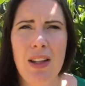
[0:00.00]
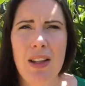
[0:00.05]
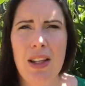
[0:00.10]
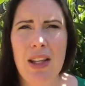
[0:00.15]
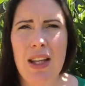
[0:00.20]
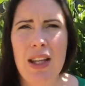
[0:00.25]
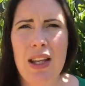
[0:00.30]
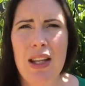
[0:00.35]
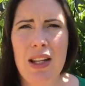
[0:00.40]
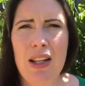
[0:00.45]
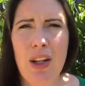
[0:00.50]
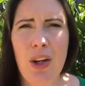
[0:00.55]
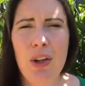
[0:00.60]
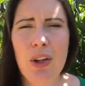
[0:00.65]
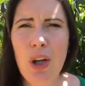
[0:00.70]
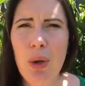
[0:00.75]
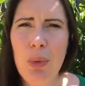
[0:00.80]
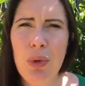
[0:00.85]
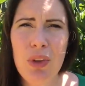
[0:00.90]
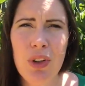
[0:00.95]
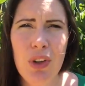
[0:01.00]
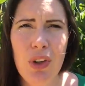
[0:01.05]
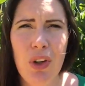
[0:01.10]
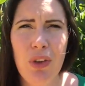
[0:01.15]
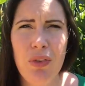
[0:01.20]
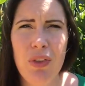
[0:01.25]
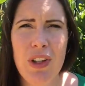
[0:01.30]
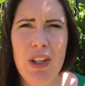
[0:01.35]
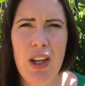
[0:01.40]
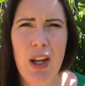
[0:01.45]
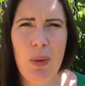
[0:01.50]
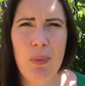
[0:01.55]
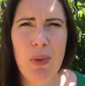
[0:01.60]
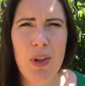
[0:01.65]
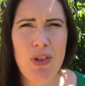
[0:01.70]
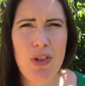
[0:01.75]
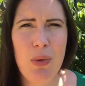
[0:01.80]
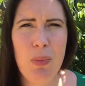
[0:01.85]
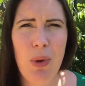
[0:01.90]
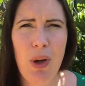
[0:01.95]
the logo on the coffee cup
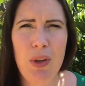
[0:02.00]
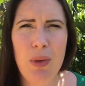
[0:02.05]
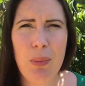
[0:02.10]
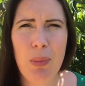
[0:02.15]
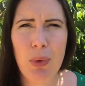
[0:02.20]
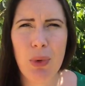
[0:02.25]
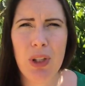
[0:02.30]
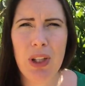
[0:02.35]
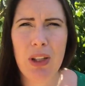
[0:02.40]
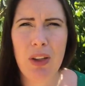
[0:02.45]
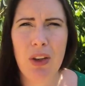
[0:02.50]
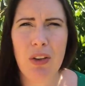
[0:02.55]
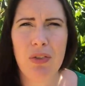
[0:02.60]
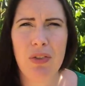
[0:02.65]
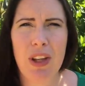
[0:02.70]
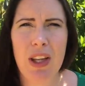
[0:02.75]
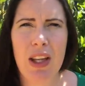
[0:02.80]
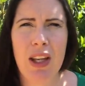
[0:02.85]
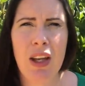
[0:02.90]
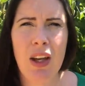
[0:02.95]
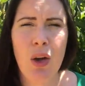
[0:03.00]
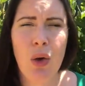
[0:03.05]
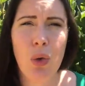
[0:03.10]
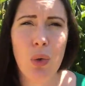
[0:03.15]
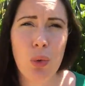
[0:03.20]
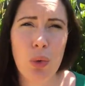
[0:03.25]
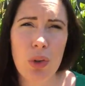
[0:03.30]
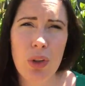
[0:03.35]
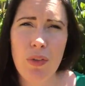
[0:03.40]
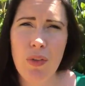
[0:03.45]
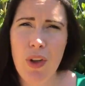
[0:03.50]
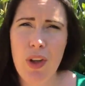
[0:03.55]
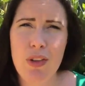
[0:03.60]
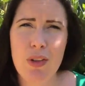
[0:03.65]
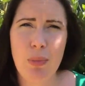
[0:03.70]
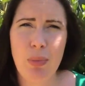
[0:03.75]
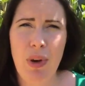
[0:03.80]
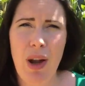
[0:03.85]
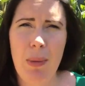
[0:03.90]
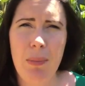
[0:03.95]
as you buy your morning coffee. All of
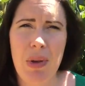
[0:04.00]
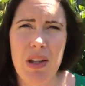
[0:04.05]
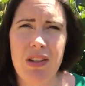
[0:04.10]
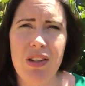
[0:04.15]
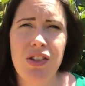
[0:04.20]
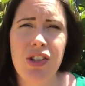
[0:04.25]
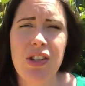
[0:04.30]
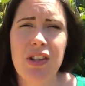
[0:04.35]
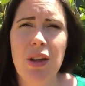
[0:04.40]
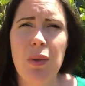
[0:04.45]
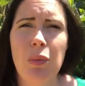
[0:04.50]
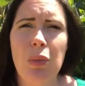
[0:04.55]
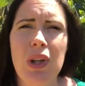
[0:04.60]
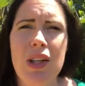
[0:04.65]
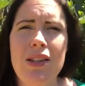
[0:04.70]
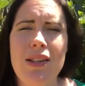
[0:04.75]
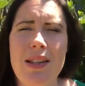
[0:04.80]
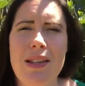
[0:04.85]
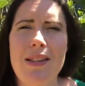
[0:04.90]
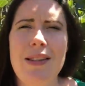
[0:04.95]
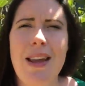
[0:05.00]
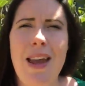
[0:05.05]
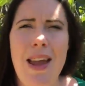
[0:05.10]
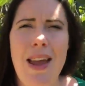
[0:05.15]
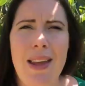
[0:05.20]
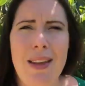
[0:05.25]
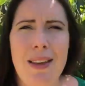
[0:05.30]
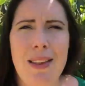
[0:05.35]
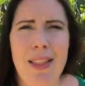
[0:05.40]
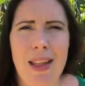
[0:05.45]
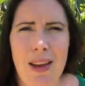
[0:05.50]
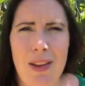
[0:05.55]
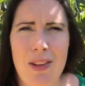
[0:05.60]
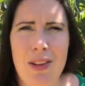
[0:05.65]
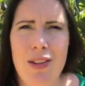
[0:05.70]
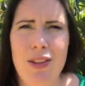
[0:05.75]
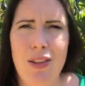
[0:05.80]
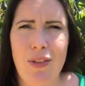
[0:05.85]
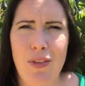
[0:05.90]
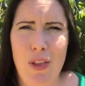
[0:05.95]
those are brand messages and we see
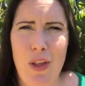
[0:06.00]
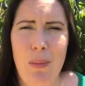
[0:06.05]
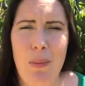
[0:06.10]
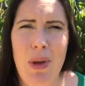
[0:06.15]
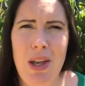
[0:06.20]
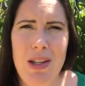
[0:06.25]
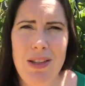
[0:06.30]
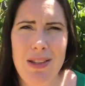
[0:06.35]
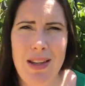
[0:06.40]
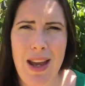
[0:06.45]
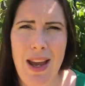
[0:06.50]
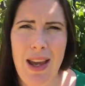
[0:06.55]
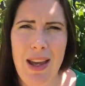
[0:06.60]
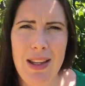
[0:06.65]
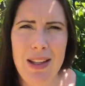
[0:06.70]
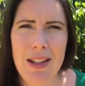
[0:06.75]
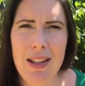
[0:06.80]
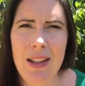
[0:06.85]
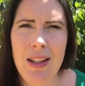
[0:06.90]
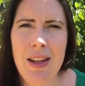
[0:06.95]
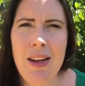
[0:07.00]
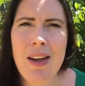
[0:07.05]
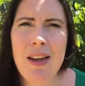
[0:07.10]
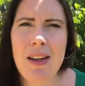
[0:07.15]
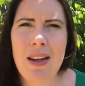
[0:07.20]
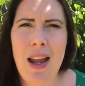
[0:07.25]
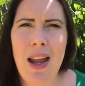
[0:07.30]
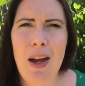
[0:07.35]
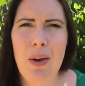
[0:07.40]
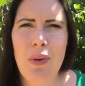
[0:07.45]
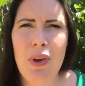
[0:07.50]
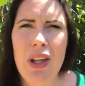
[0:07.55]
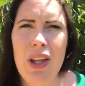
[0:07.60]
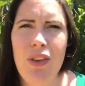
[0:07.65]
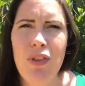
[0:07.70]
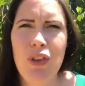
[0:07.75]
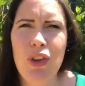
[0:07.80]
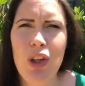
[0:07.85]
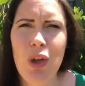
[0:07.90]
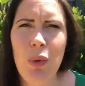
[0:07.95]
10,000 of them a day. Now,
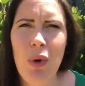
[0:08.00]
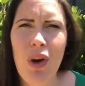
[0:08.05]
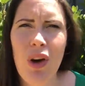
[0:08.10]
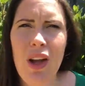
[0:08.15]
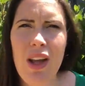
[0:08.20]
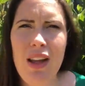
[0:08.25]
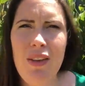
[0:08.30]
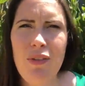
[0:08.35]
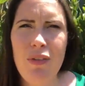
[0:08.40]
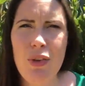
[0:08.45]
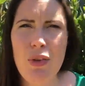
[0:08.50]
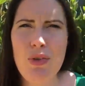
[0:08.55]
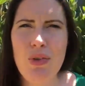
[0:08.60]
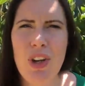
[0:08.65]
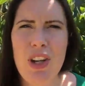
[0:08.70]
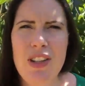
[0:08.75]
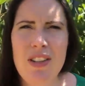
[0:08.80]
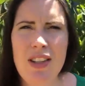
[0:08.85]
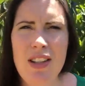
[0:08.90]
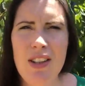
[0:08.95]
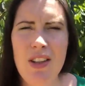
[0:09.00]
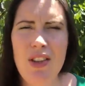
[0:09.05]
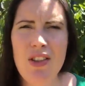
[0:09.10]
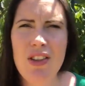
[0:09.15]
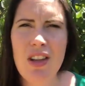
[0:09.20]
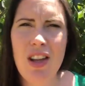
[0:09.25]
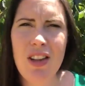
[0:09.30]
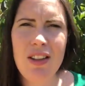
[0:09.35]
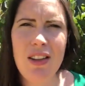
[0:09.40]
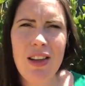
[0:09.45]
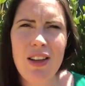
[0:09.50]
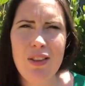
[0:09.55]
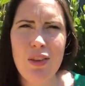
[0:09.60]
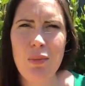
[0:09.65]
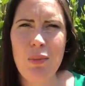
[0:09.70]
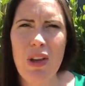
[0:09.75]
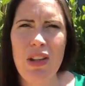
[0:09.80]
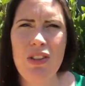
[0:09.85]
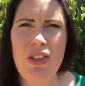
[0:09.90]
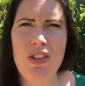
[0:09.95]
if you are infiltrating those 10,000
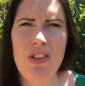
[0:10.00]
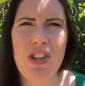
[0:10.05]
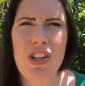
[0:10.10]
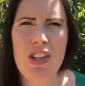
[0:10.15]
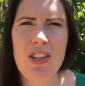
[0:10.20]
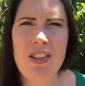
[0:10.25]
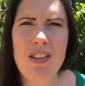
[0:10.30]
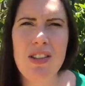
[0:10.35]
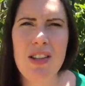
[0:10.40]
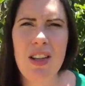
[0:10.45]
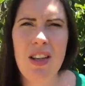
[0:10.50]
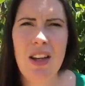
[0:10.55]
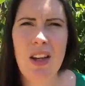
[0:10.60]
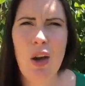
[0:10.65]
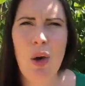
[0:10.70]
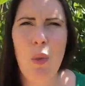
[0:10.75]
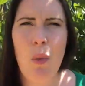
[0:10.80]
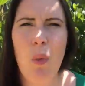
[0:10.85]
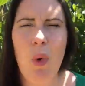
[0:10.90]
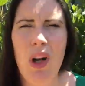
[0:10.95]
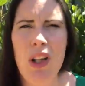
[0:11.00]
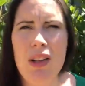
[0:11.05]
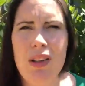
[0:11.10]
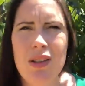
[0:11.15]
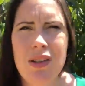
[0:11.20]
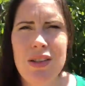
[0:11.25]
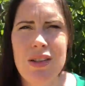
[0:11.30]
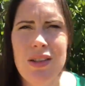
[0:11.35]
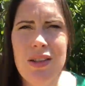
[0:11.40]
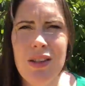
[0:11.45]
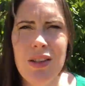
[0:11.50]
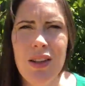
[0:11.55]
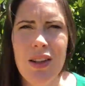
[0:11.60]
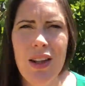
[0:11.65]
messages once,